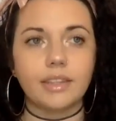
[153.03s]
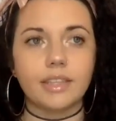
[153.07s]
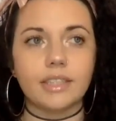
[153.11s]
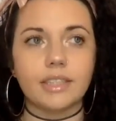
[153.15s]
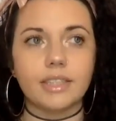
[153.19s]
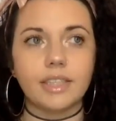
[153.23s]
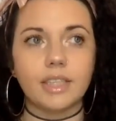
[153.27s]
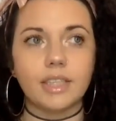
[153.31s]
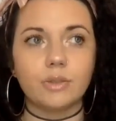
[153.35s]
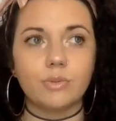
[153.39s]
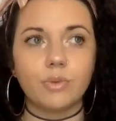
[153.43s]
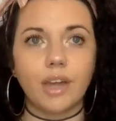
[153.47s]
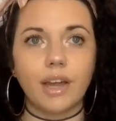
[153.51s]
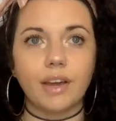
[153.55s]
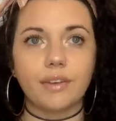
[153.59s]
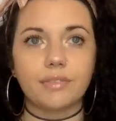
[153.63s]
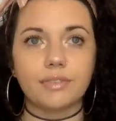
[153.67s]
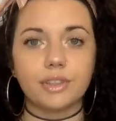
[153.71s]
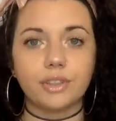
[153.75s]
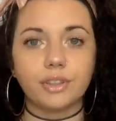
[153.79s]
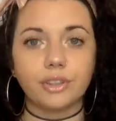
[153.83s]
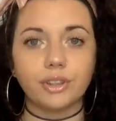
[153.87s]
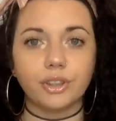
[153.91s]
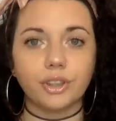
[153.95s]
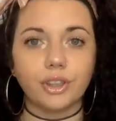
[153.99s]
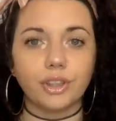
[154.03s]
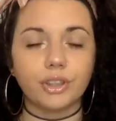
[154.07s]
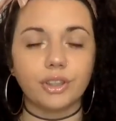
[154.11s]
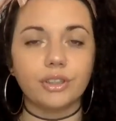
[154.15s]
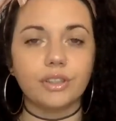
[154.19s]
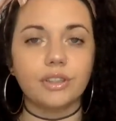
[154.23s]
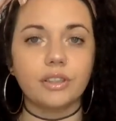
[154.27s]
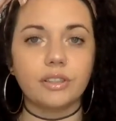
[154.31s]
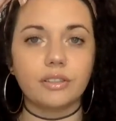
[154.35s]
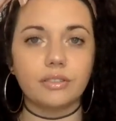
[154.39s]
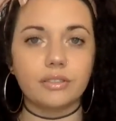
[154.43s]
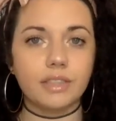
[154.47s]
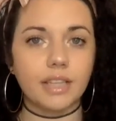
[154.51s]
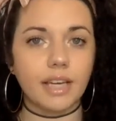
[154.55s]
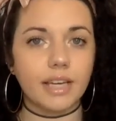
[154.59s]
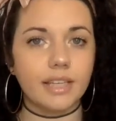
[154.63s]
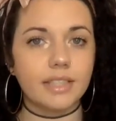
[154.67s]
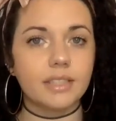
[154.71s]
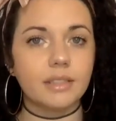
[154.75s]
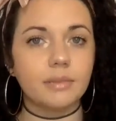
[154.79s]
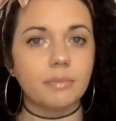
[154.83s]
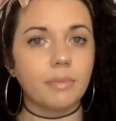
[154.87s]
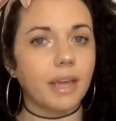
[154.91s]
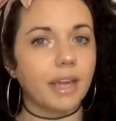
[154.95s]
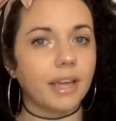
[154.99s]
These things we have to learn
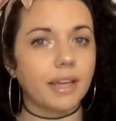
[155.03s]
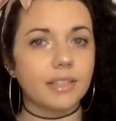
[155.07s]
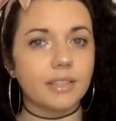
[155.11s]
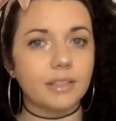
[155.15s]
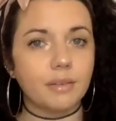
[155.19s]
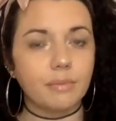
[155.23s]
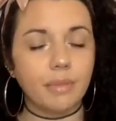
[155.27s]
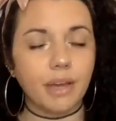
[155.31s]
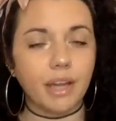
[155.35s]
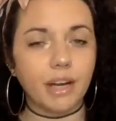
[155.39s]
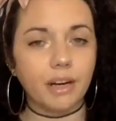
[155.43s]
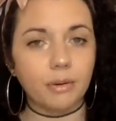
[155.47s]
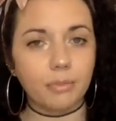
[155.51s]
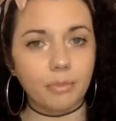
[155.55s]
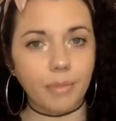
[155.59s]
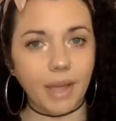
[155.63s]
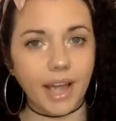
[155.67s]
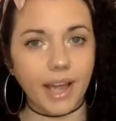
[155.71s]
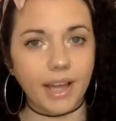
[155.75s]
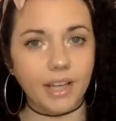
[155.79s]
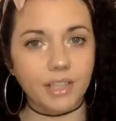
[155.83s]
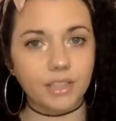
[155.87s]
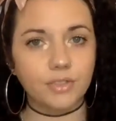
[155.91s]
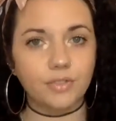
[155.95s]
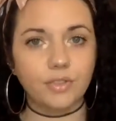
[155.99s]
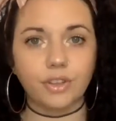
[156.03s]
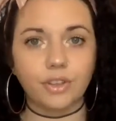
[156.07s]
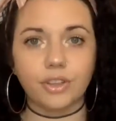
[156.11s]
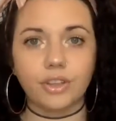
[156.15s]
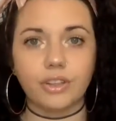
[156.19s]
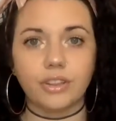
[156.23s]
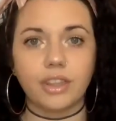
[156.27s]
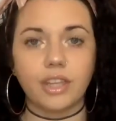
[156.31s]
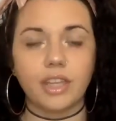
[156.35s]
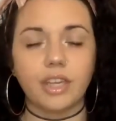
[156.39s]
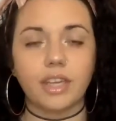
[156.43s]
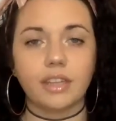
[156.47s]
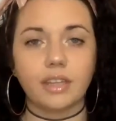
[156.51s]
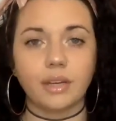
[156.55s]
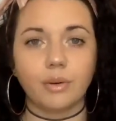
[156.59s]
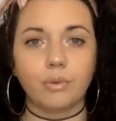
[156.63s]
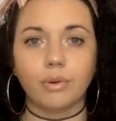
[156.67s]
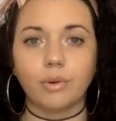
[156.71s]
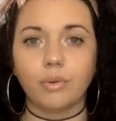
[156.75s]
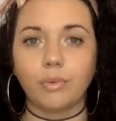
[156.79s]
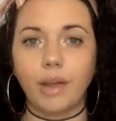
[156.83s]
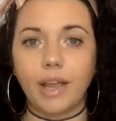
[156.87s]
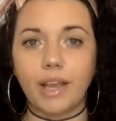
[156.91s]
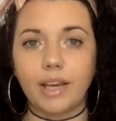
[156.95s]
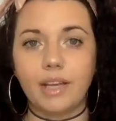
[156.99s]
tend to make us a better match for the thing that
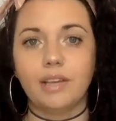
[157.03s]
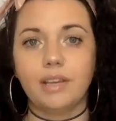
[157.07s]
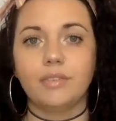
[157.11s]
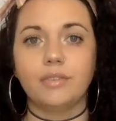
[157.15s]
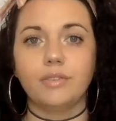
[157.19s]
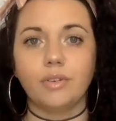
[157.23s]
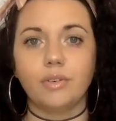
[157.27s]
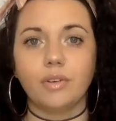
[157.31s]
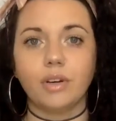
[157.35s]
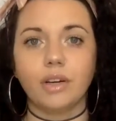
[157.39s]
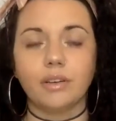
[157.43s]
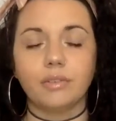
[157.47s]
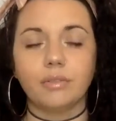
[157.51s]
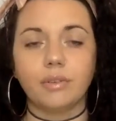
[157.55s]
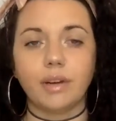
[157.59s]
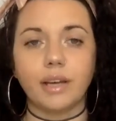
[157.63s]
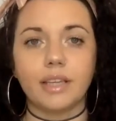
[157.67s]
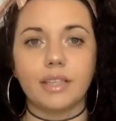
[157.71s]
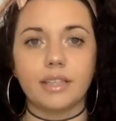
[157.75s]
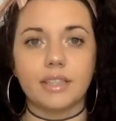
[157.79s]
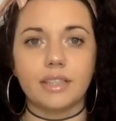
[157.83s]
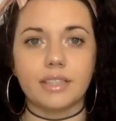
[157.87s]
we're waiting for, right?